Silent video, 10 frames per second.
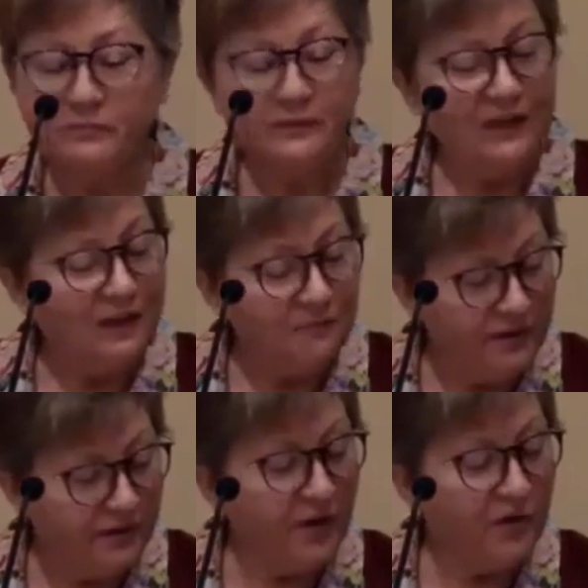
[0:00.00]
I'm
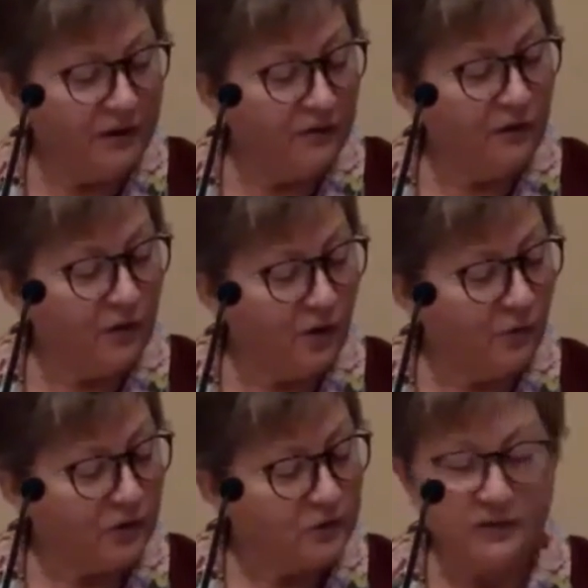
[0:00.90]
very grateful for our
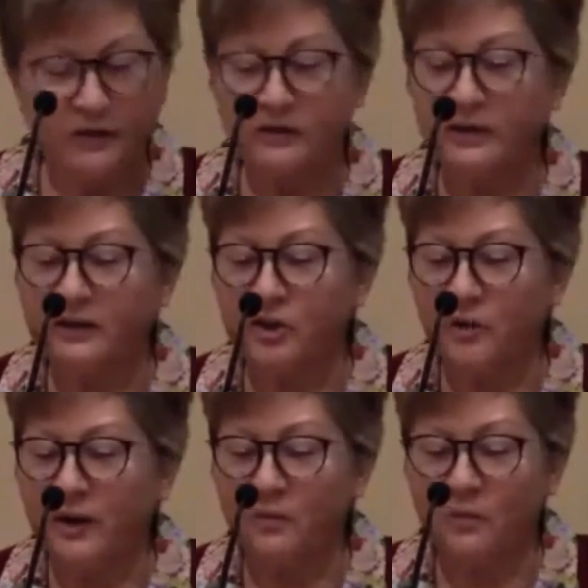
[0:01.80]
worship associate,
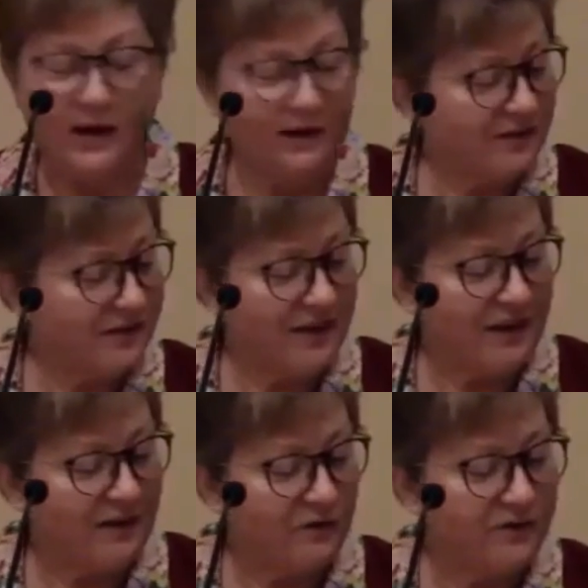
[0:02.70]
Joanne Weiss. I
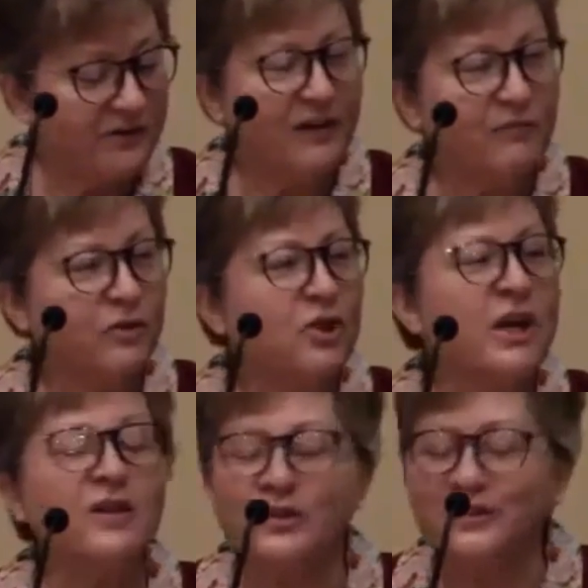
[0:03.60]
gave her several
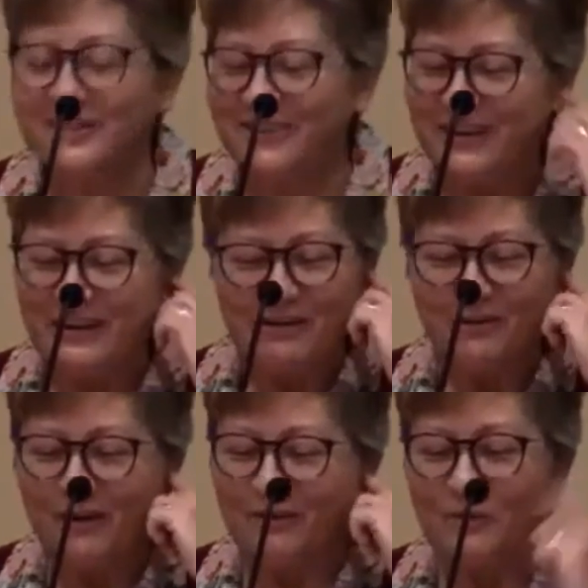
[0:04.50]
changes
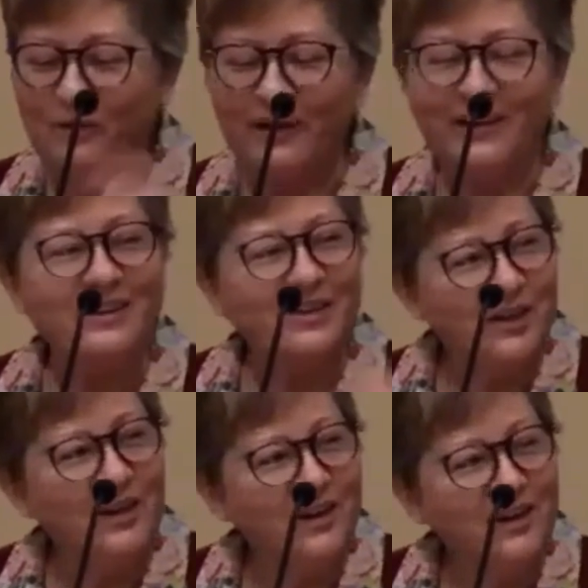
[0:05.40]
throughout the week, and she
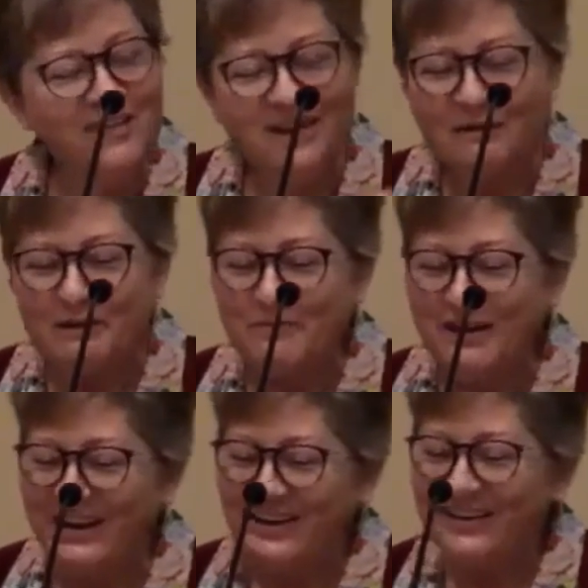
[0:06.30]
hung in there with
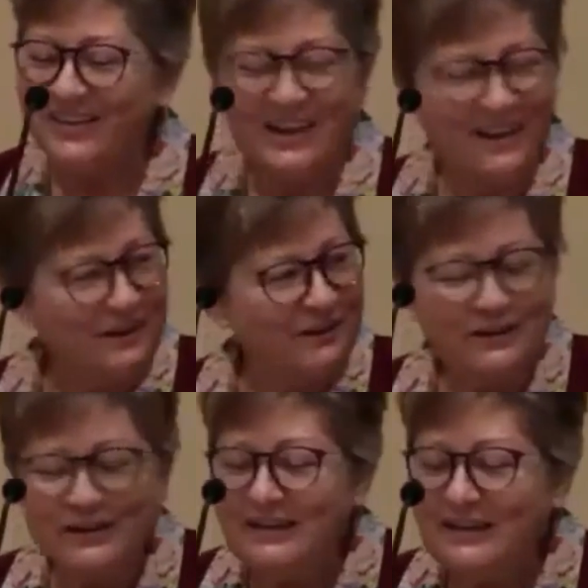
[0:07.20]
me. Thank you.
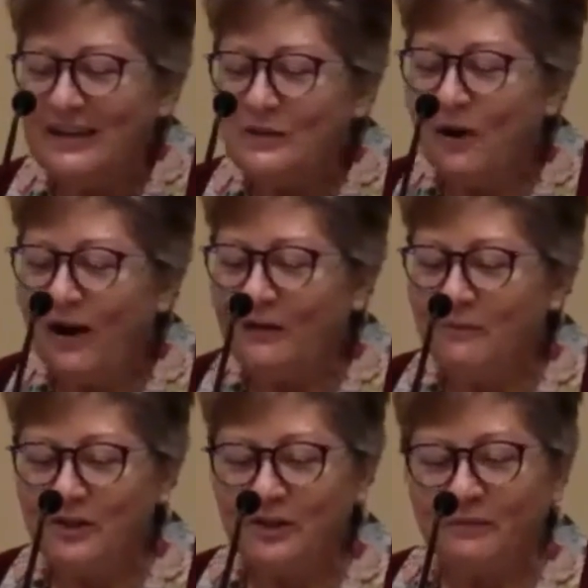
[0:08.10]
And to Brian
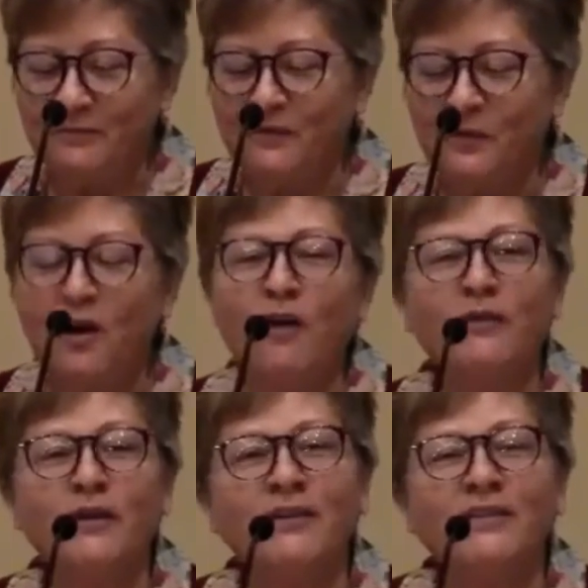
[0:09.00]
Bishop for
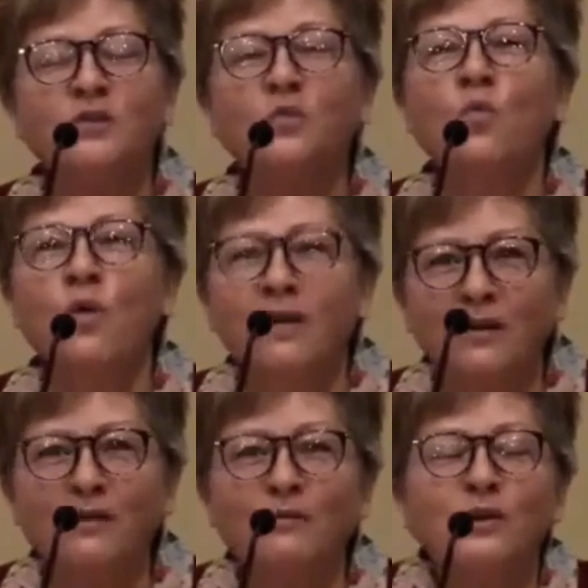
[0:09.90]
offering this
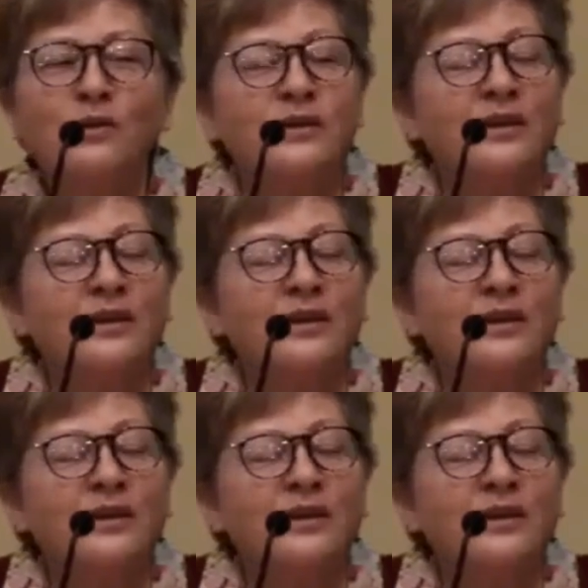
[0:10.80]
wonderful music.